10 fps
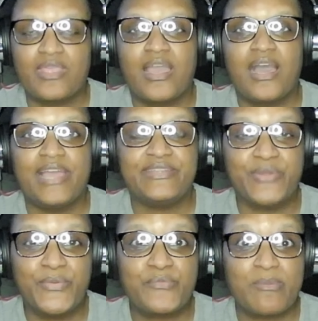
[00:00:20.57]
I
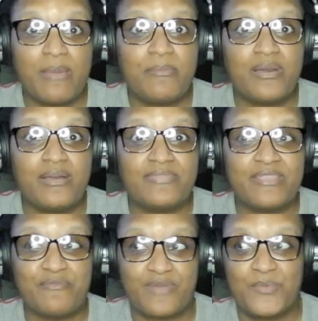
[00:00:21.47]
don't remember
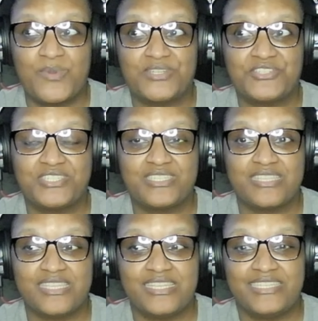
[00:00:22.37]
if I watched
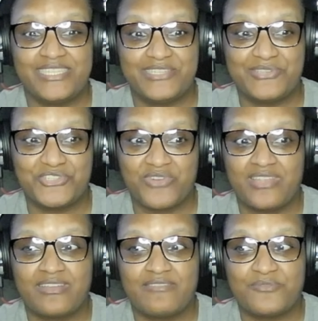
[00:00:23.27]
the teaser
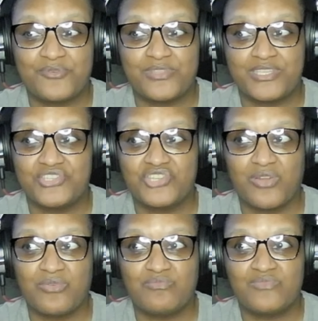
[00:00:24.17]
trailer for this
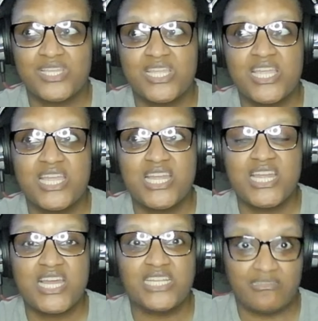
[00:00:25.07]
show.
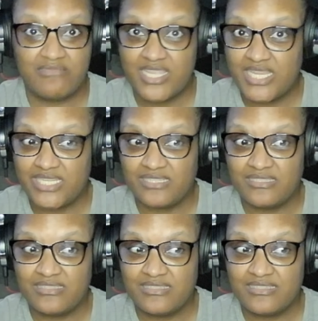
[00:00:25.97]
I don't think I did.
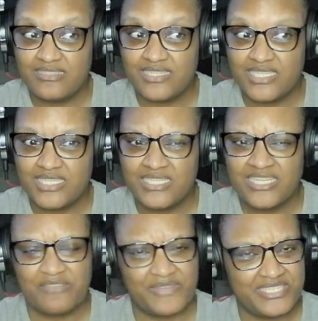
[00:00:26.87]

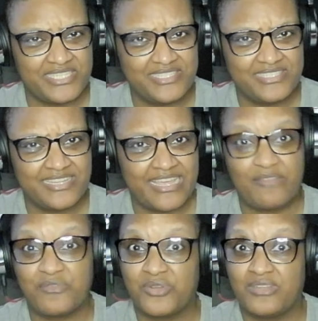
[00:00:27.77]
If I did, I have
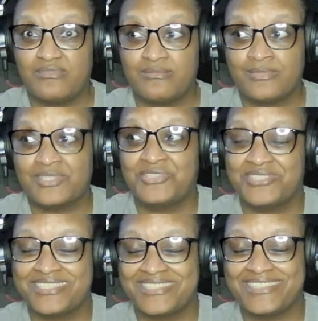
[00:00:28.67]
forgotten.
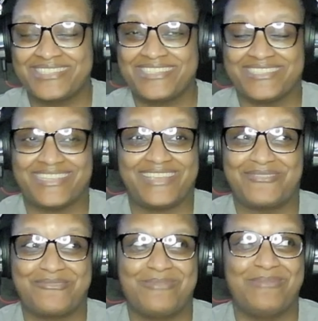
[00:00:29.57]
Because I
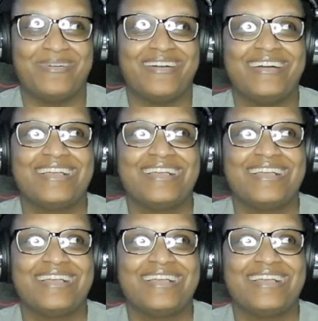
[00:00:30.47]
don't remember.